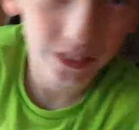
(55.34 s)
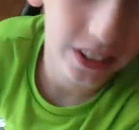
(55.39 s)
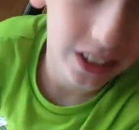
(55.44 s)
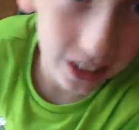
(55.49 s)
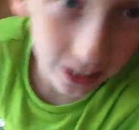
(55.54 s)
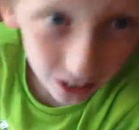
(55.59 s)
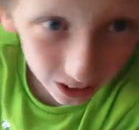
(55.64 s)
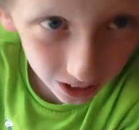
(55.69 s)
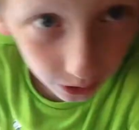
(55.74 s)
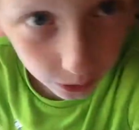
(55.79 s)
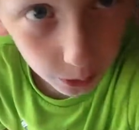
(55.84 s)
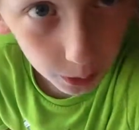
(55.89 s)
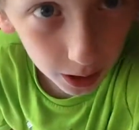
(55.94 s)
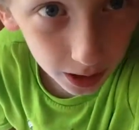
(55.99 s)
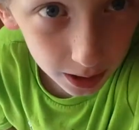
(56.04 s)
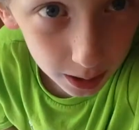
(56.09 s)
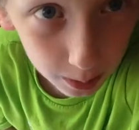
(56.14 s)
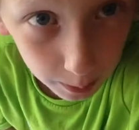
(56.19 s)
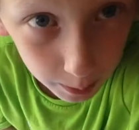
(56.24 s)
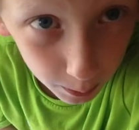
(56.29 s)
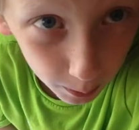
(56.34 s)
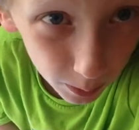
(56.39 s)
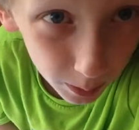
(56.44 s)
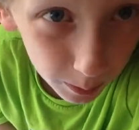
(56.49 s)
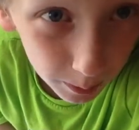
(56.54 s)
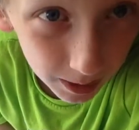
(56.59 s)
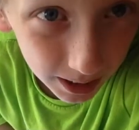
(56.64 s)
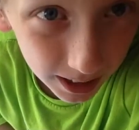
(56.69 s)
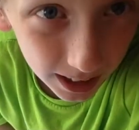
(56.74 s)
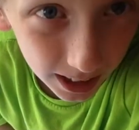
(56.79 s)
video. I don't want it to be one
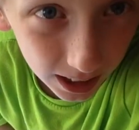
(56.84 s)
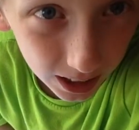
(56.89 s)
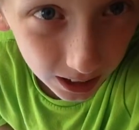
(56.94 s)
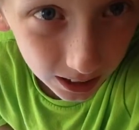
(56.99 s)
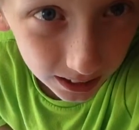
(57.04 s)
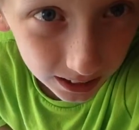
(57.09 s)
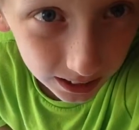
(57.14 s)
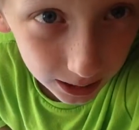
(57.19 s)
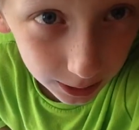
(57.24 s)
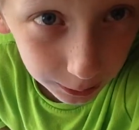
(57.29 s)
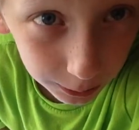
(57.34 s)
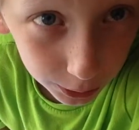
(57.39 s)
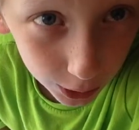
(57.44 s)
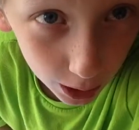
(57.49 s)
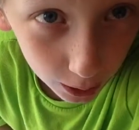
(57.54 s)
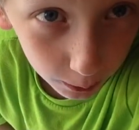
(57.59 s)
minute. I subscribe,